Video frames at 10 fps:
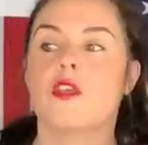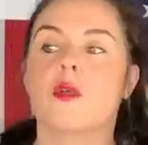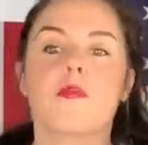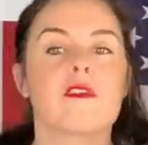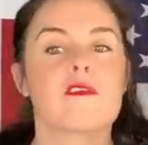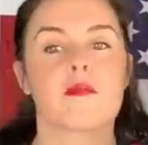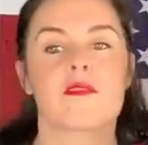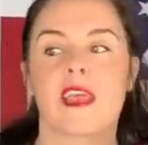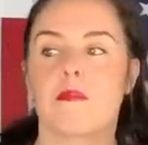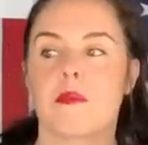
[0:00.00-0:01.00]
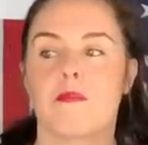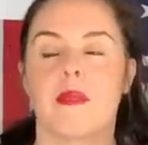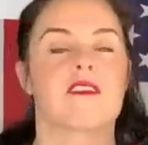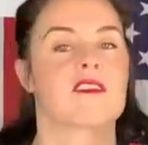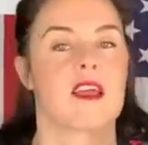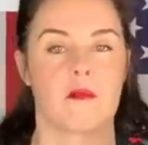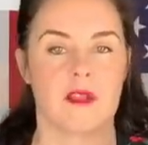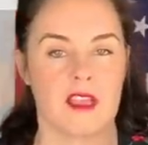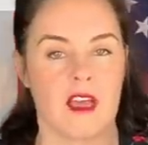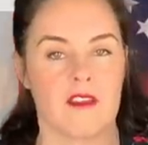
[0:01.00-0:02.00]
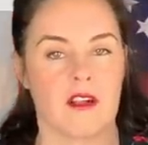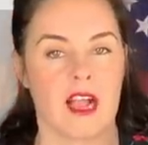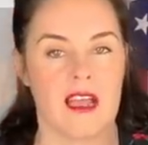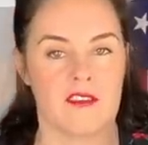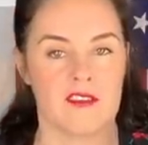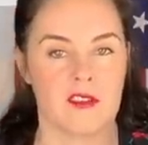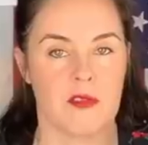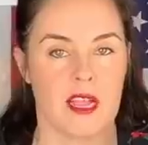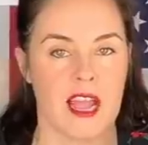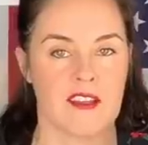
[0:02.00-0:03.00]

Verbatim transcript: Your principles can't be based on what the other guy is doing.